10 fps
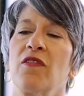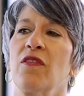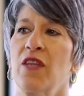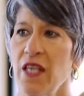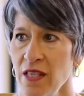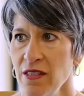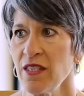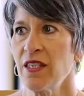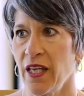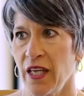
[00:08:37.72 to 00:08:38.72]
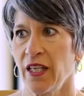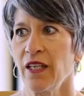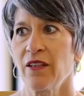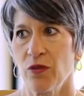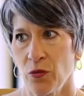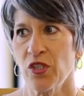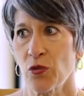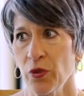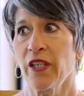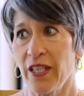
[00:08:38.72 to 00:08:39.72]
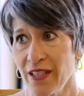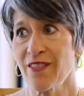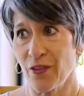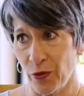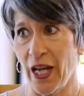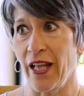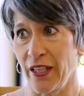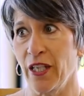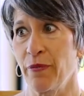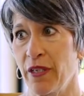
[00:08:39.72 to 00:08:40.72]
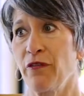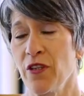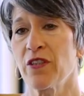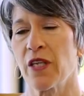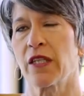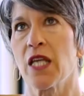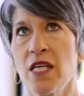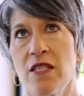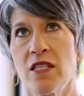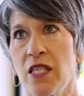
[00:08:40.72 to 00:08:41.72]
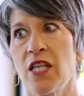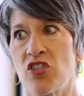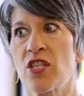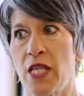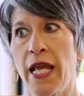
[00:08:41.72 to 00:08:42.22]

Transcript: the easy thing, which really isn't reality, but it feels like the easiest thing is just to